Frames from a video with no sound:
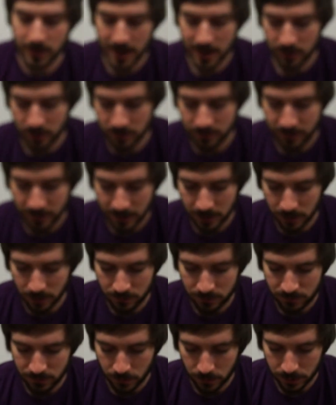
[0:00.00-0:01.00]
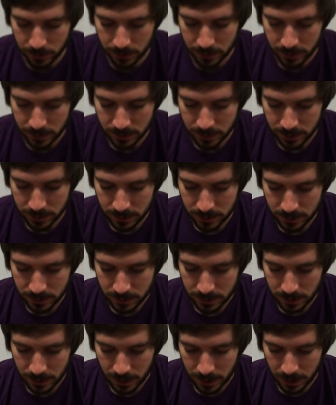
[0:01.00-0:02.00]
writer of Halo 4.
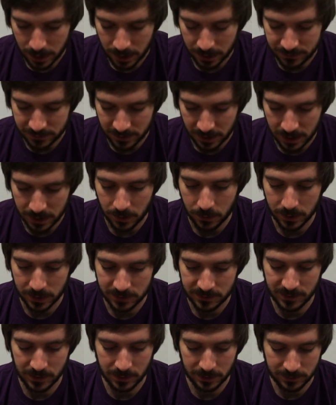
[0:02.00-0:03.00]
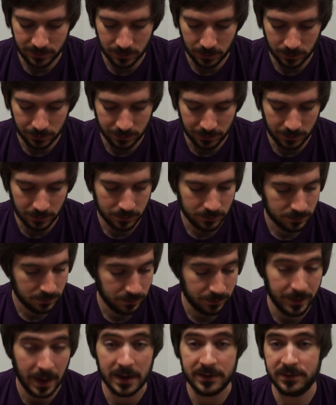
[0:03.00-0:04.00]
Uh, it's an ongoing series. Cool. So
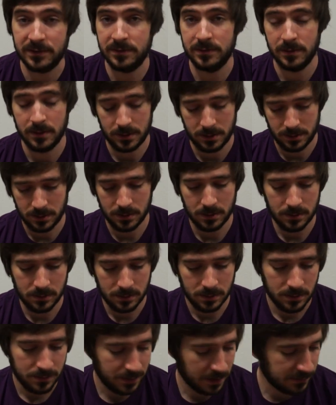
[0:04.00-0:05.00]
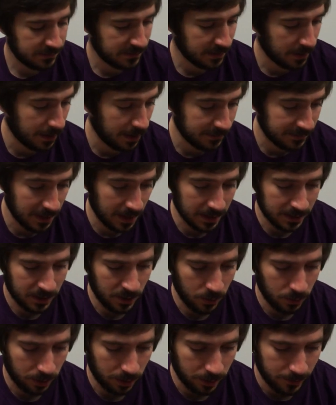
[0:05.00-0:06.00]
that's that's something. Uh, it's got a
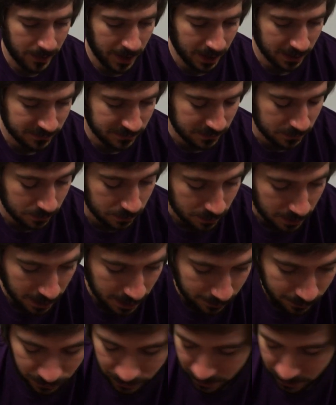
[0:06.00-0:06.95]
code on the back too. I'm